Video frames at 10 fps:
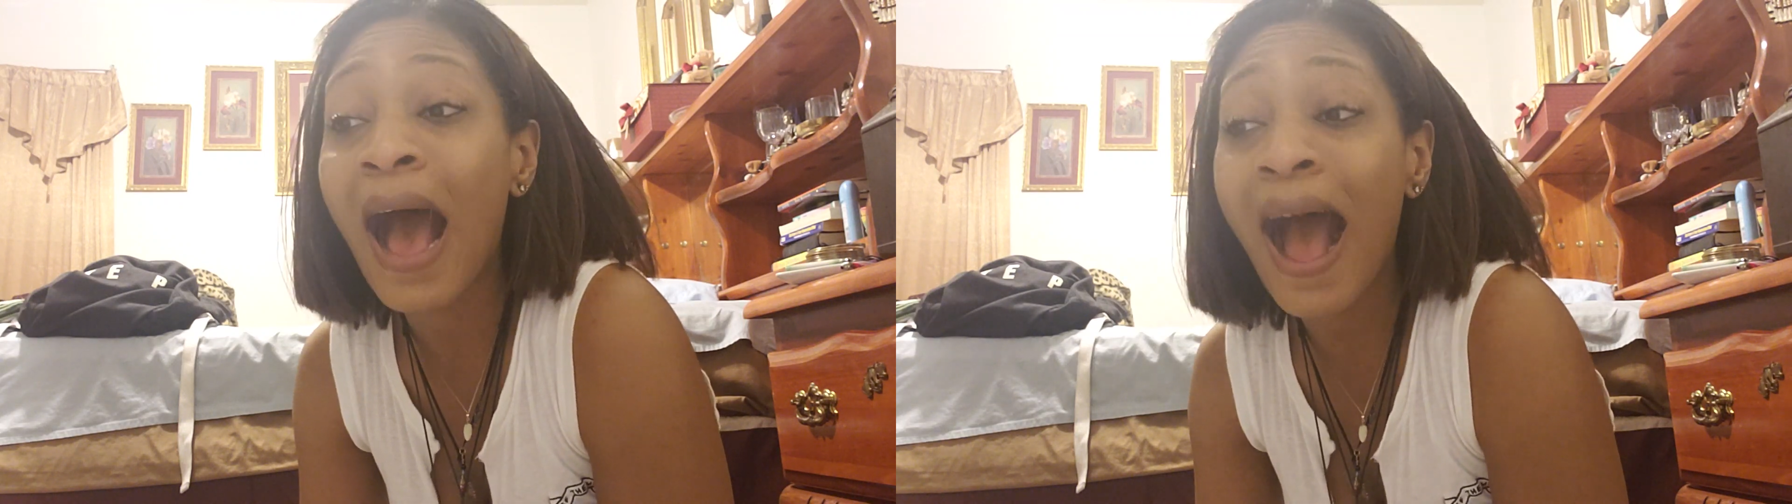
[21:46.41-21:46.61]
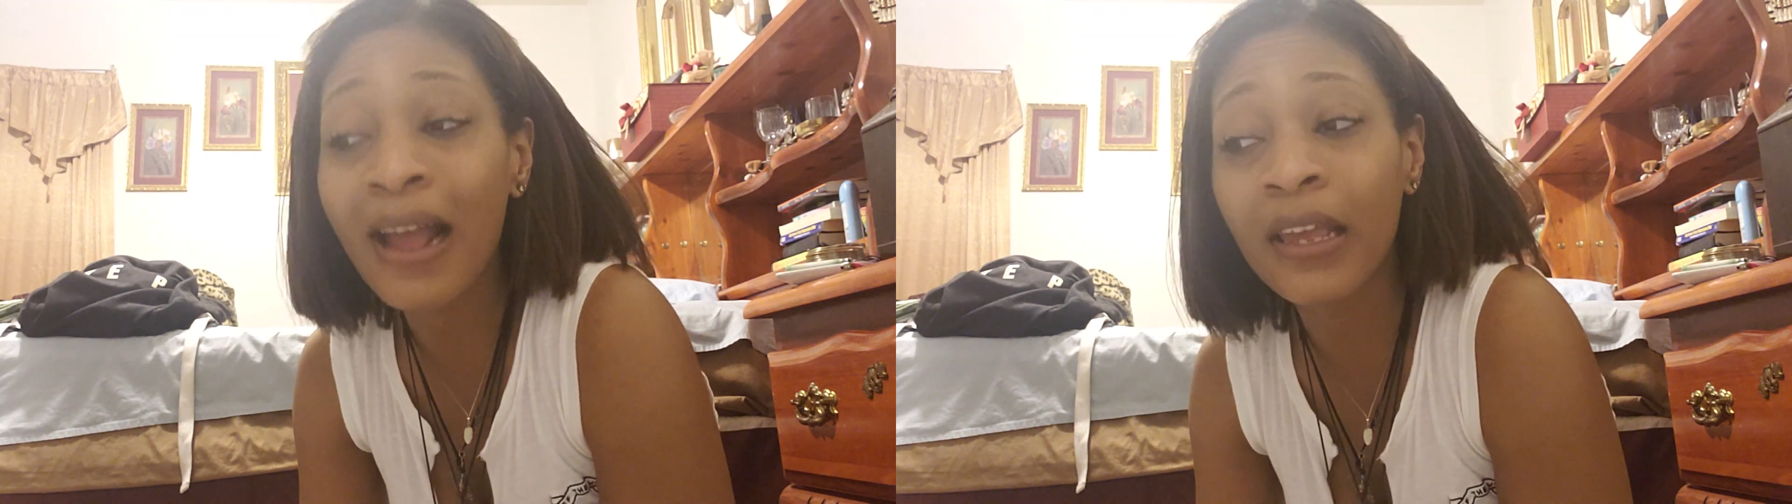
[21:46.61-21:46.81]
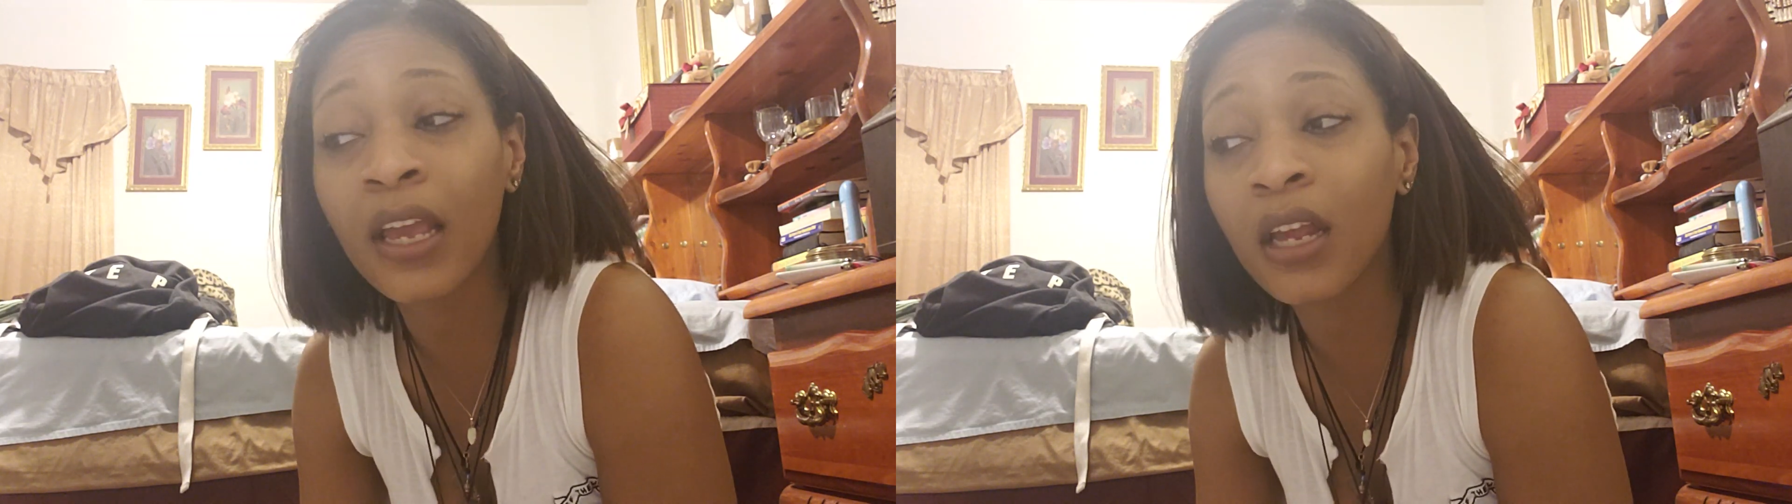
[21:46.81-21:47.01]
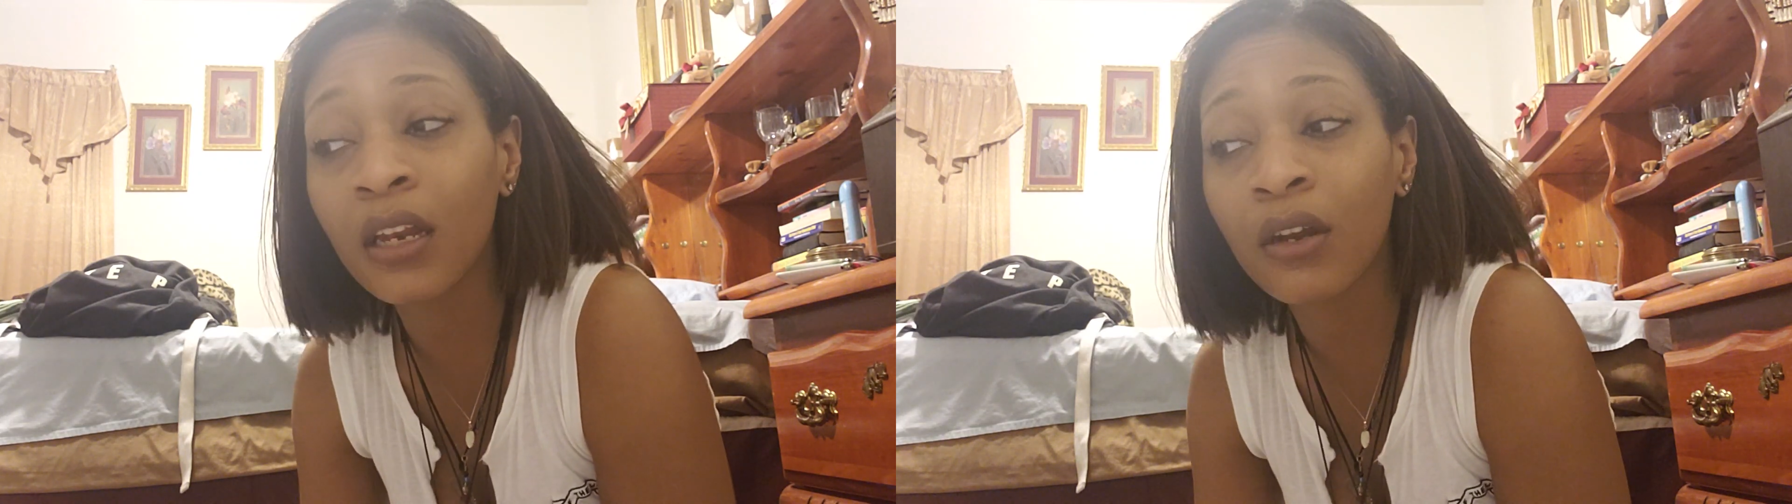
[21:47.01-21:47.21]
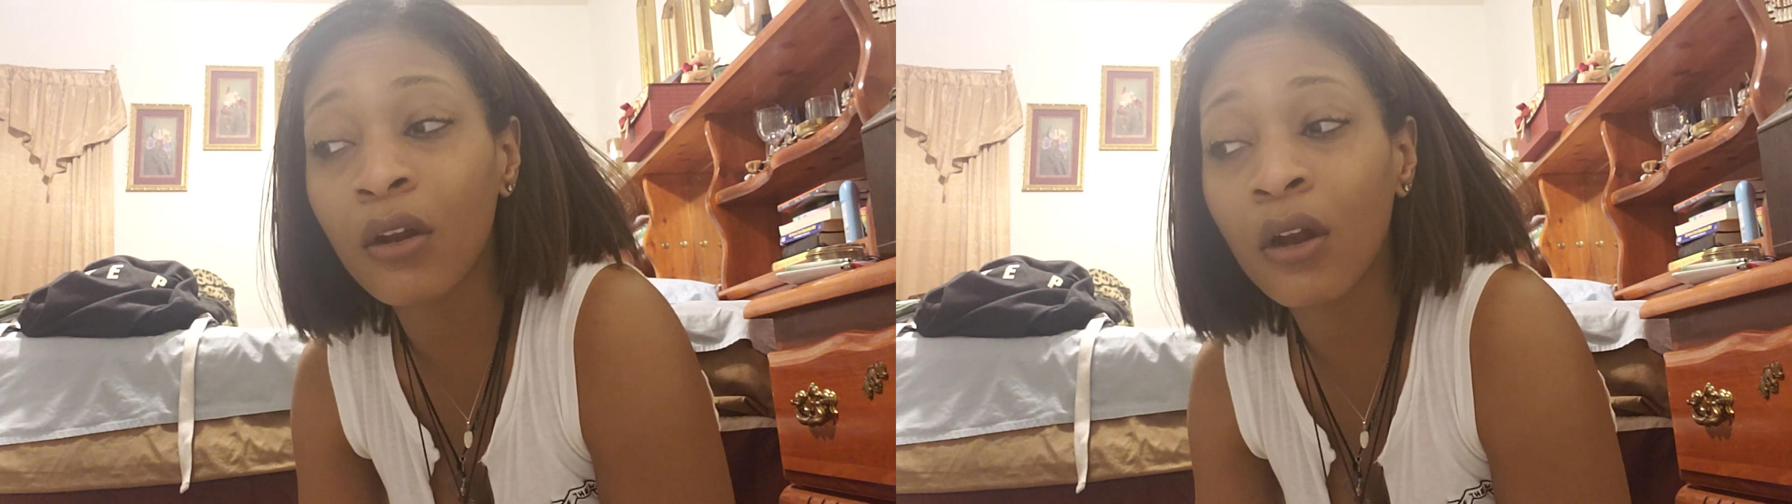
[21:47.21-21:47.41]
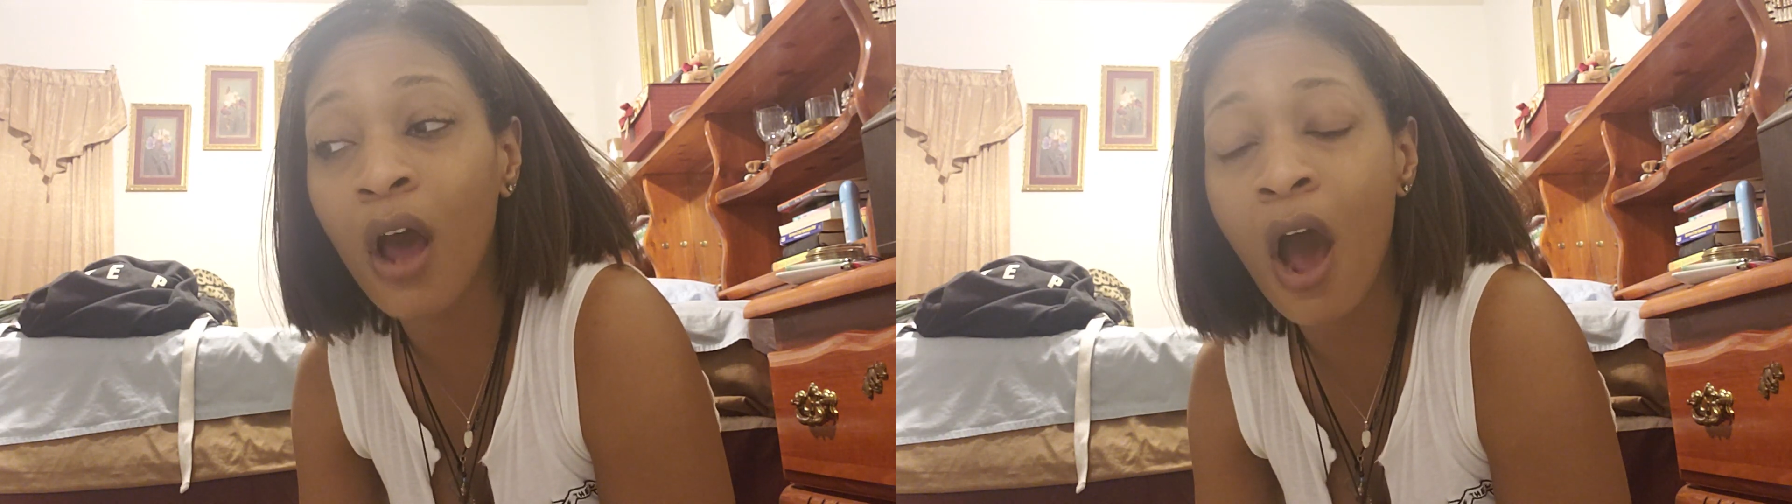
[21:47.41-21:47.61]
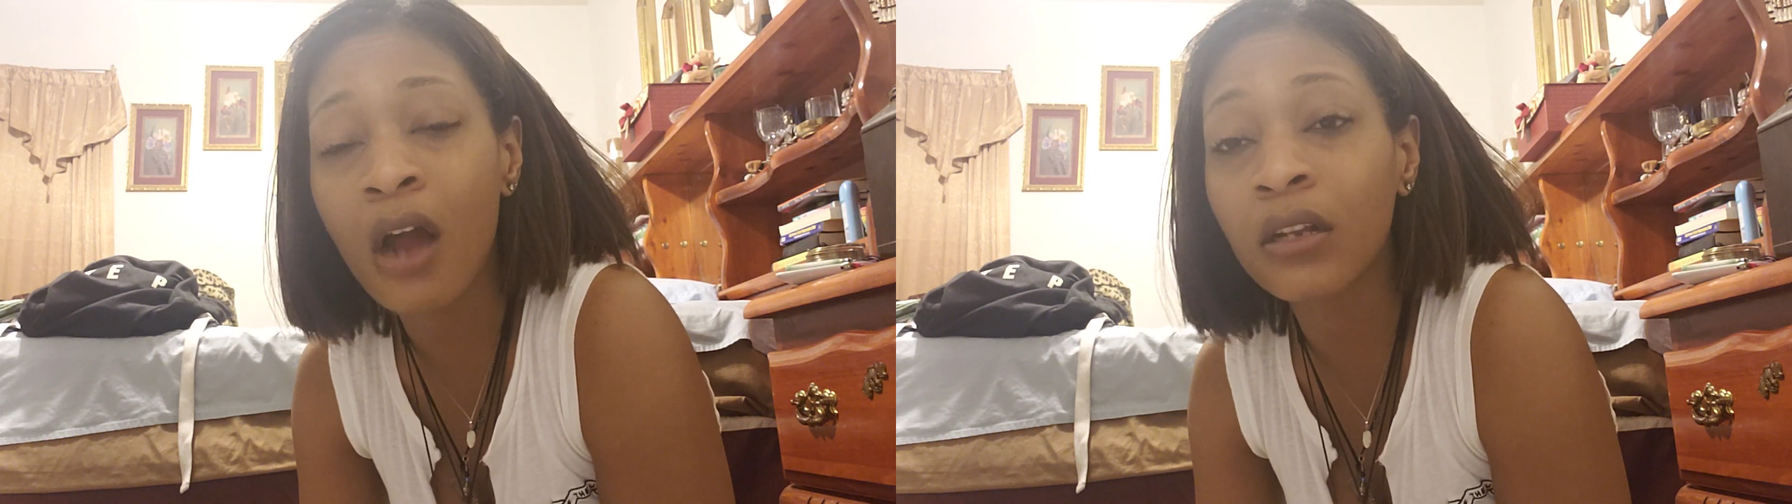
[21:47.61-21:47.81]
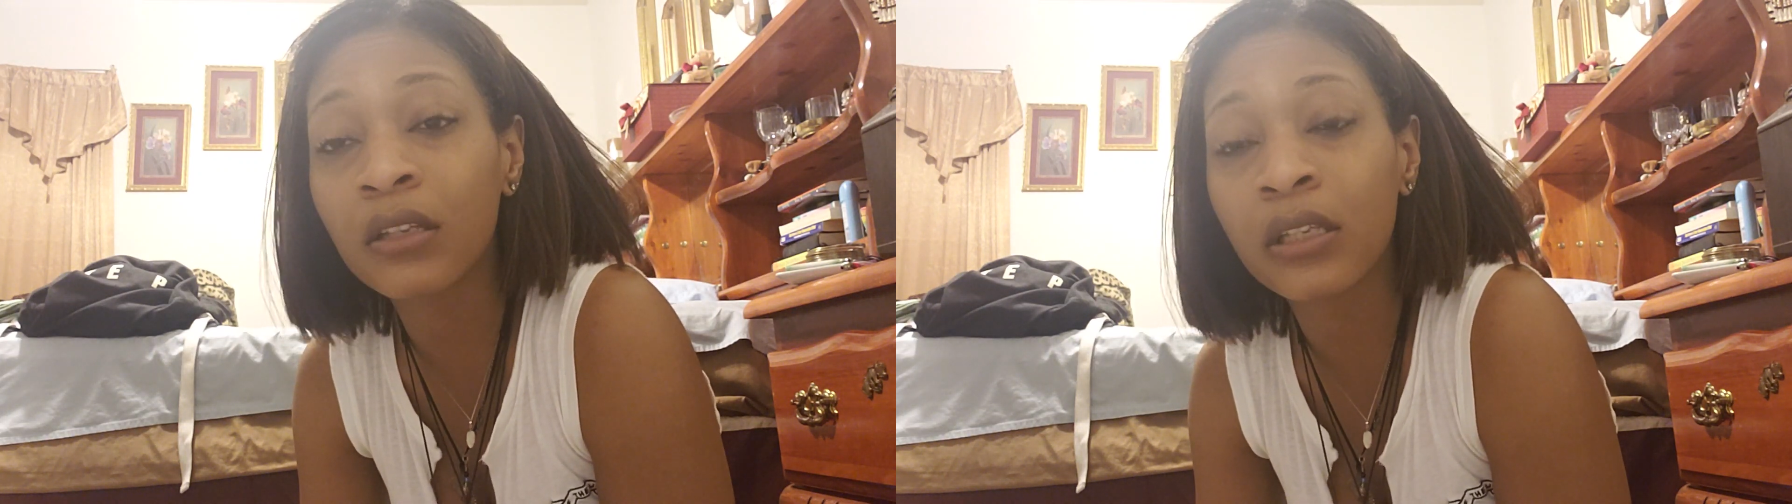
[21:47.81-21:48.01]
I can't
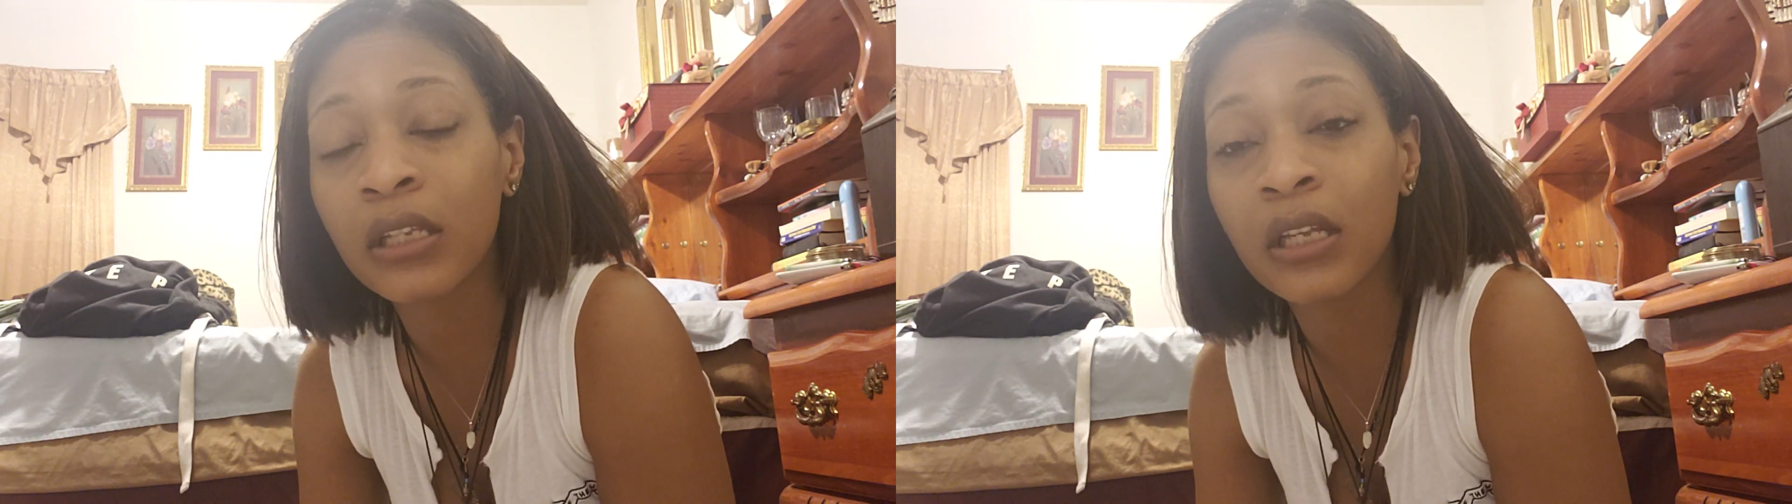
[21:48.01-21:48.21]
honestly